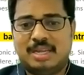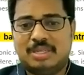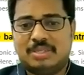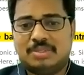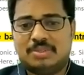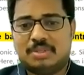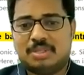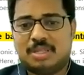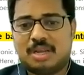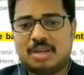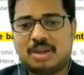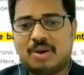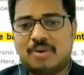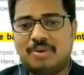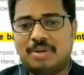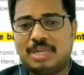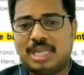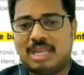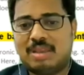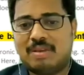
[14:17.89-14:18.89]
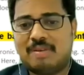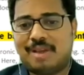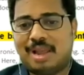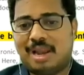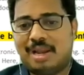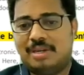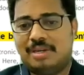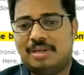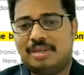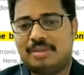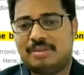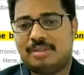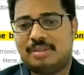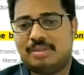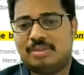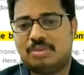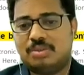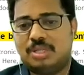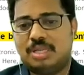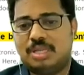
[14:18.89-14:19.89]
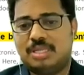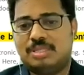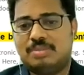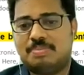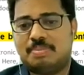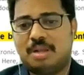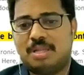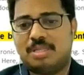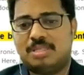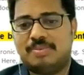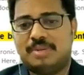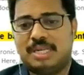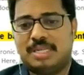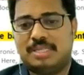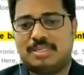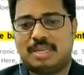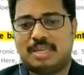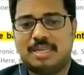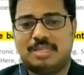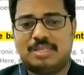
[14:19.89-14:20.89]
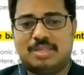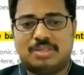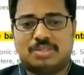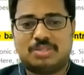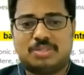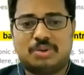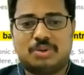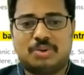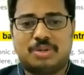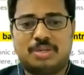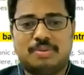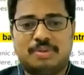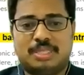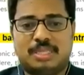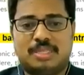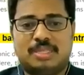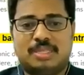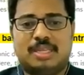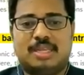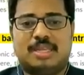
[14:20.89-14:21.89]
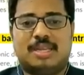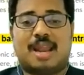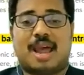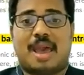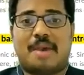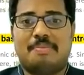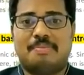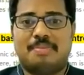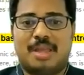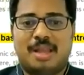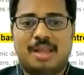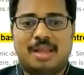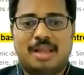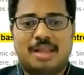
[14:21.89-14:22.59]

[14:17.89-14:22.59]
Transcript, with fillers: So the count equivalent to these pulse weights is stored within the RAM.